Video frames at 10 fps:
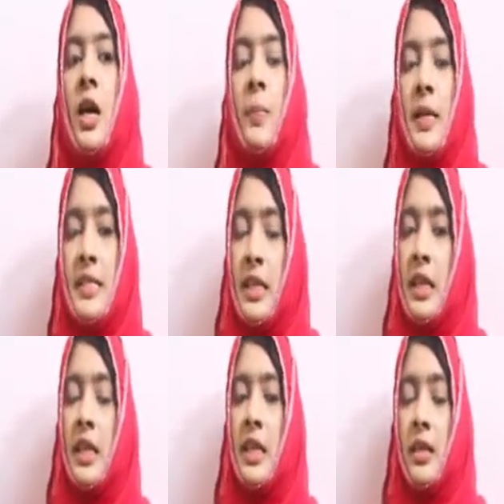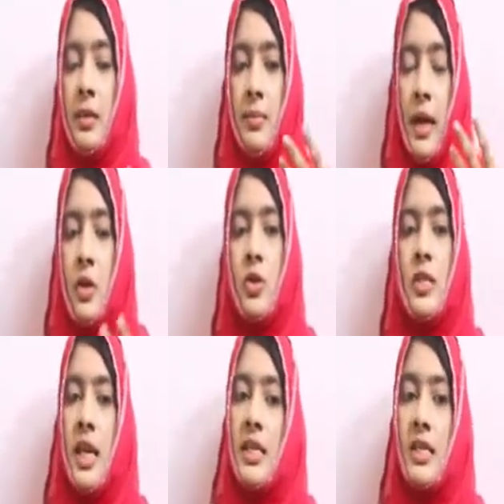Basically,
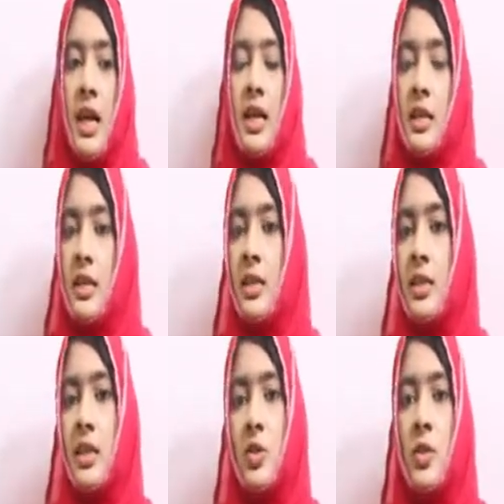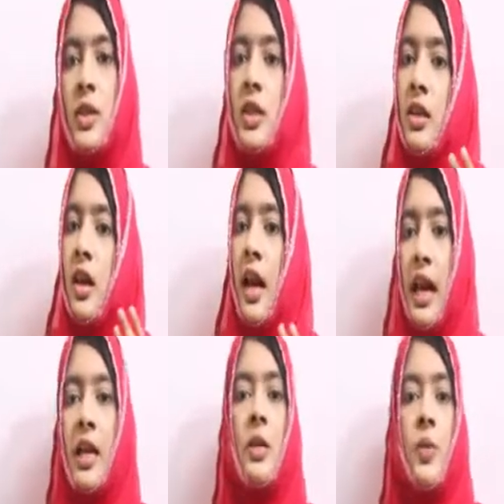melanocytes are situated
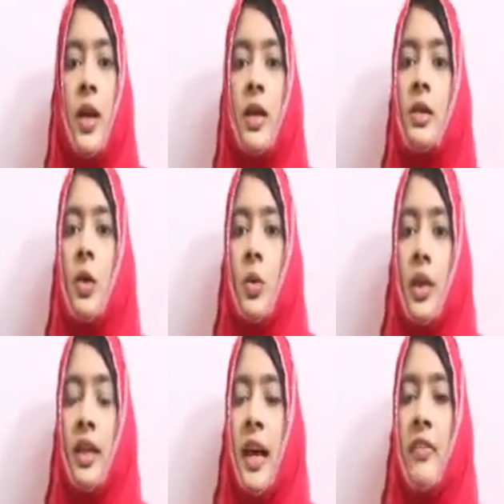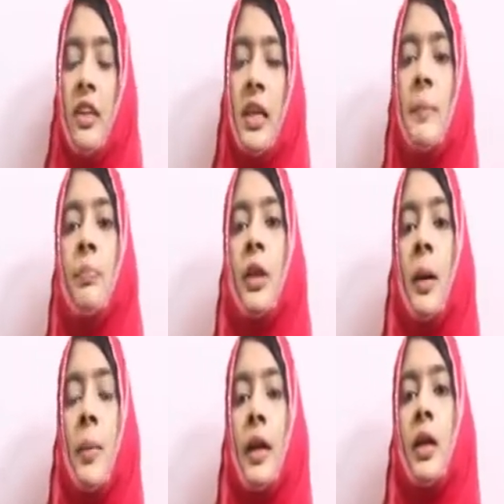anywhere in the oral cavity.
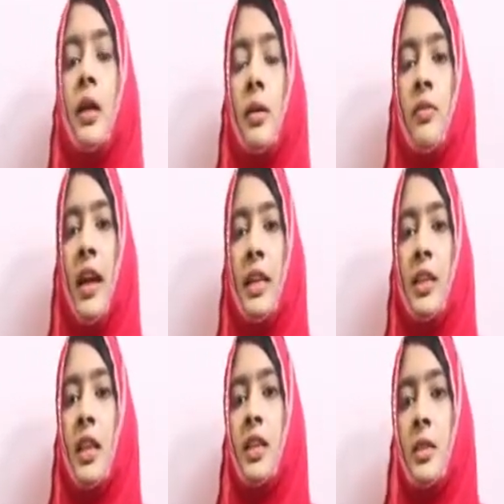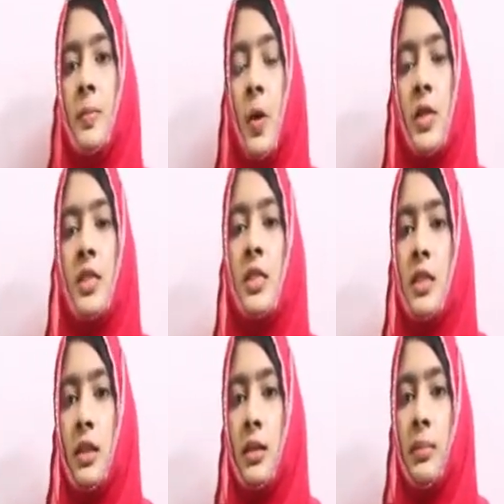But when they
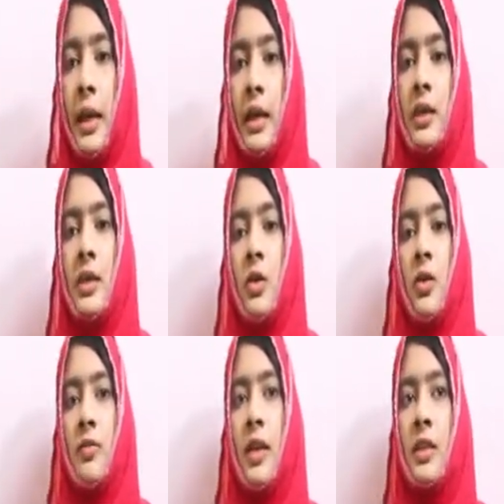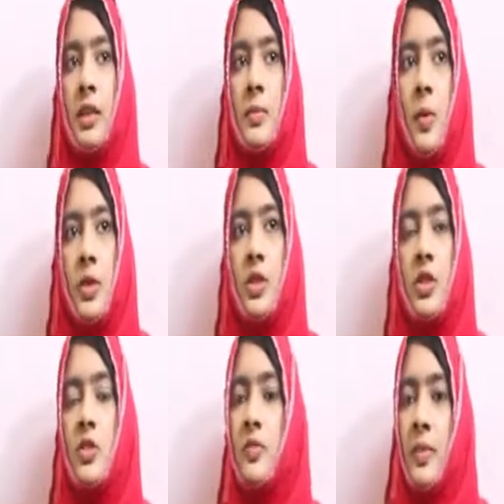deposit melanin, or when the
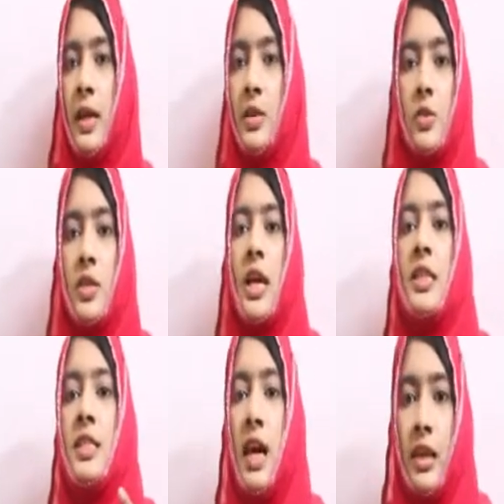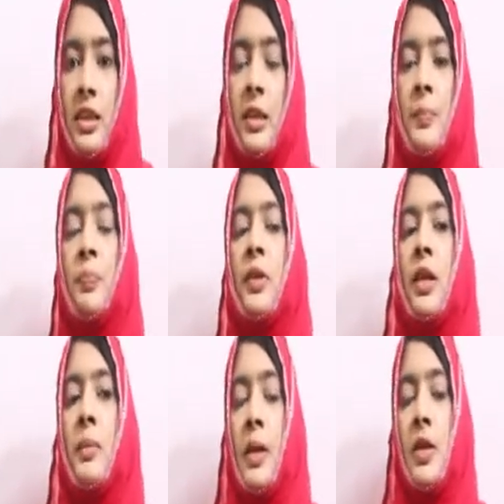deposition of melanocytes occur,
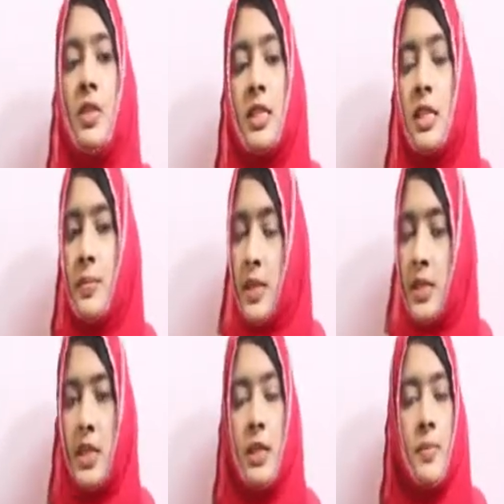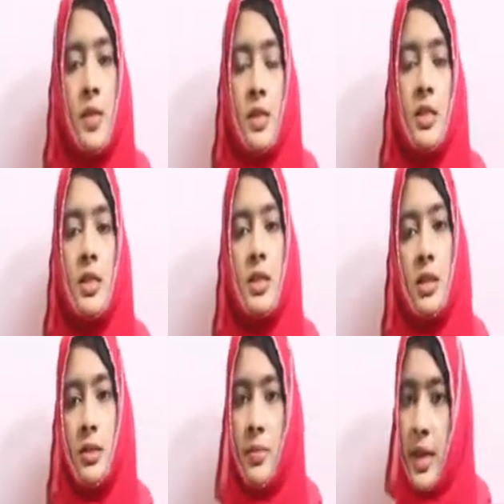melanocytes are basically present in
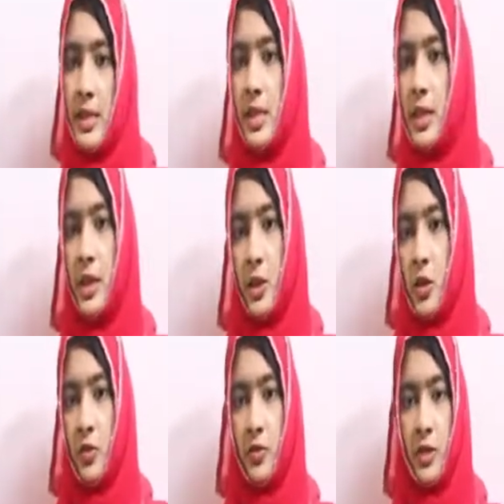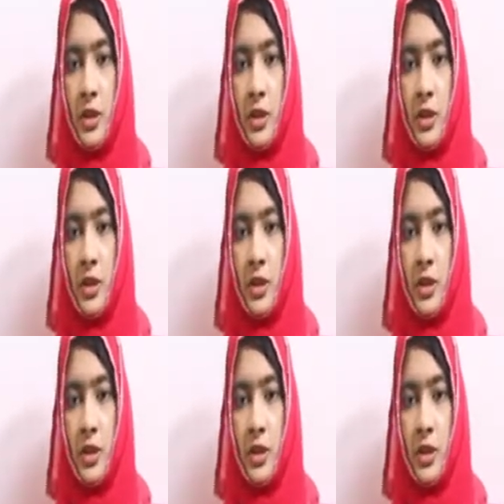the basal layer of